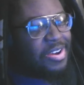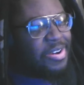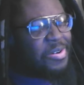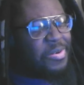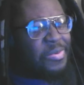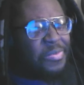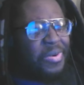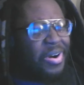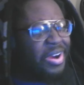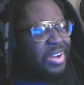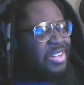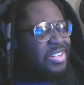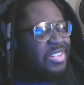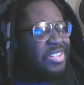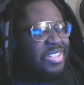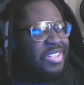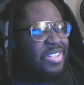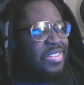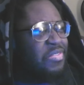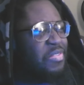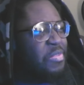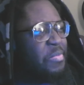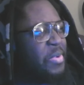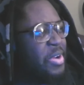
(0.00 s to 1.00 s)
why does she
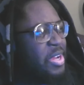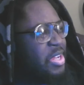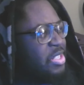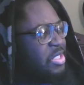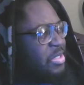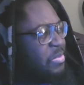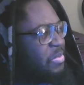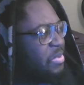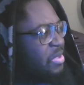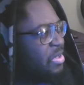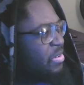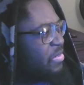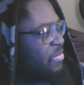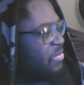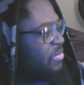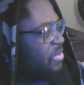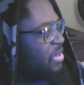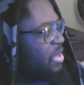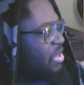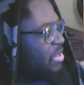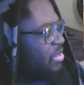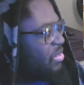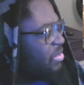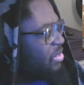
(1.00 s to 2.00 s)
remind me of,
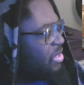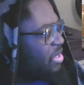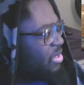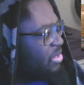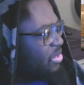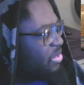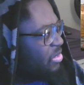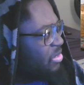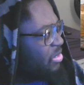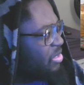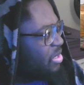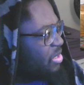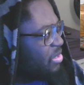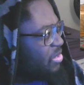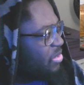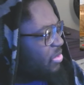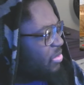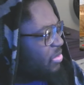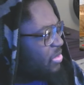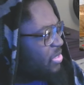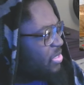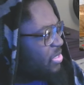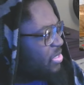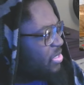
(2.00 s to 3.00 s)
not
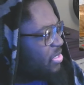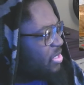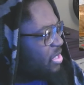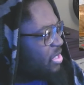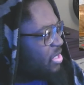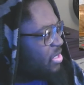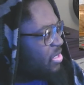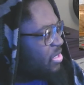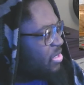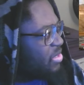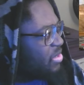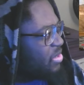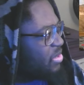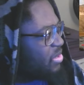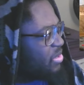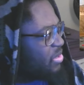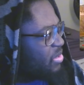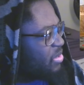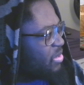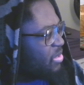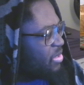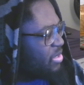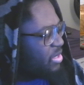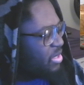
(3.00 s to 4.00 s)
Lois, not, hold
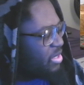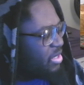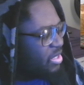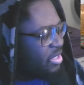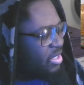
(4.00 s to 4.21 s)
on,